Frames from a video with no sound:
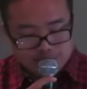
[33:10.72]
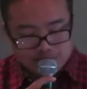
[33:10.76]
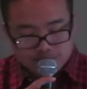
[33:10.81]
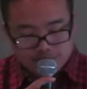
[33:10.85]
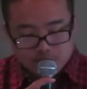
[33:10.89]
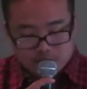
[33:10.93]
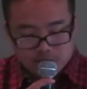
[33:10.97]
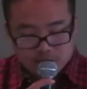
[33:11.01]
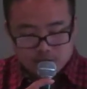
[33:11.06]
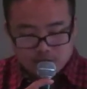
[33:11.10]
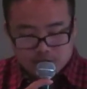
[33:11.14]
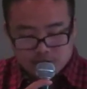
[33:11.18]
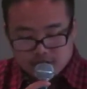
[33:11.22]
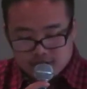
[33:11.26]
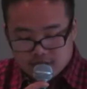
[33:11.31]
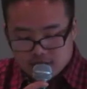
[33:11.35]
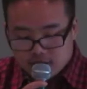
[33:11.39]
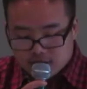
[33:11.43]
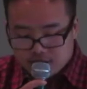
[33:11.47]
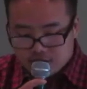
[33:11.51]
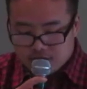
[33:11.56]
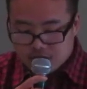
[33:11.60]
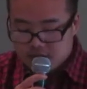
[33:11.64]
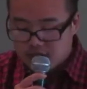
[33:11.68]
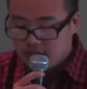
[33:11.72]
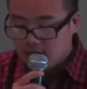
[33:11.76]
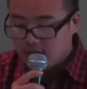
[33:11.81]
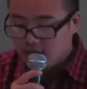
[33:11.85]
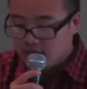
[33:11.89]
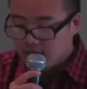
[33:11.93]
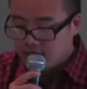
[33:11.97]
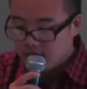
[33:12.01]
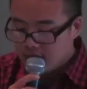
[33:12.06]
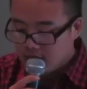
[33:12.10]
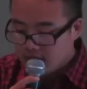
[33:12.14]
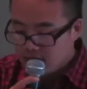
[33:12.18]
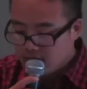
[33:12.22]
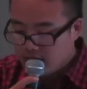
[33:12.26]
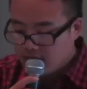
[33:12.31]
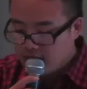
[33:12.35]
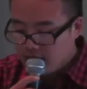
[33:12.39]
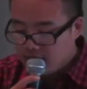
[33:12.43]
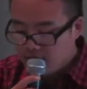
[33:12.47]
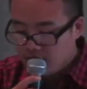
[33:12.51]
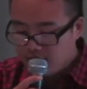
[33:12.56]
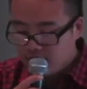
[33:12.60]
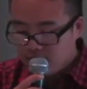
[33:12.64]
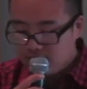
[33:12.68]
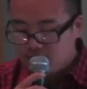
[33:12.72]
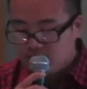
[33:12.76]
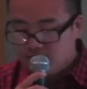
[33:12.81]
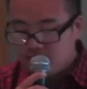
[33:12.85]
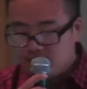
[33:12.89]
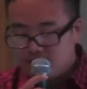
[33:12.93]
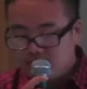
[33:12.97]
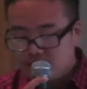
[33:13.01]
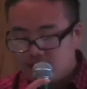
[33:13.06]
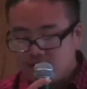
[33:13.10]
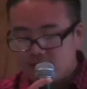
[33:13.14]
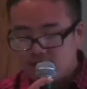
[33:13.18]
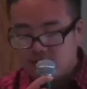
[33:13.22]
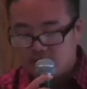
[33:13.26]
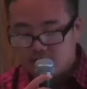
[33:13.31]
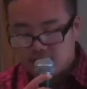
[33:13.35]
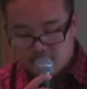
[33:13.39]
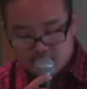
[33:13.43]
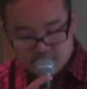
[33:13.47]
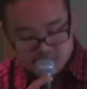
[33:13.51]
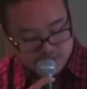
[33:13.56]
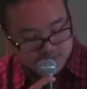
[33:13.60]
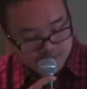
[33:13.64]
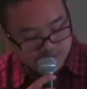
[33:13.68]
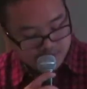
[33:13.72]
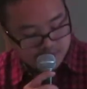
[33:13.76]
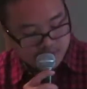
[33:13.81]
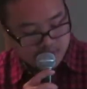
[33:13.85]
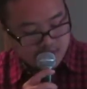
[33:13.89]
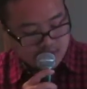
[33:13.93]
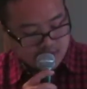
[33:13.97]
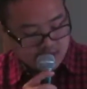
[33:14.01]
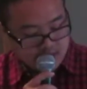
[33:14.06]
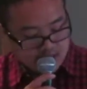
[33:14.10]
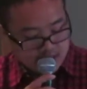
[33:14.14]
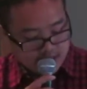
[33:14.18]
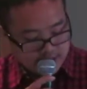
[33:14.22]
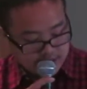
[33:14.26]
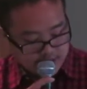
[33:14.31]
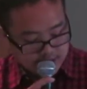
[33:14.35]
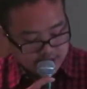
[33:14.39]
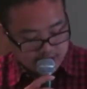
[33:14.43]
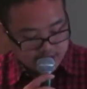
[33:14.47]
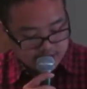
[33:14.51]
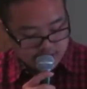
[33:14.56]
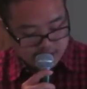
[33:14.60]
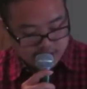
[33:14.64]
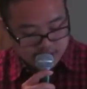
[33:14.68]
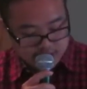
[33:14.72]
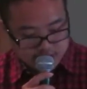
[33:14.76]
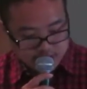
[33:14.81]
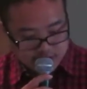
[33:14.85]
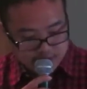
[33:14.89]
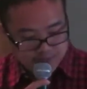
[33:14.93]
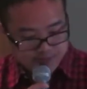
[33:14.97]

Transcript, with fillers: But what's interesting is I noticed verse 7, and it says,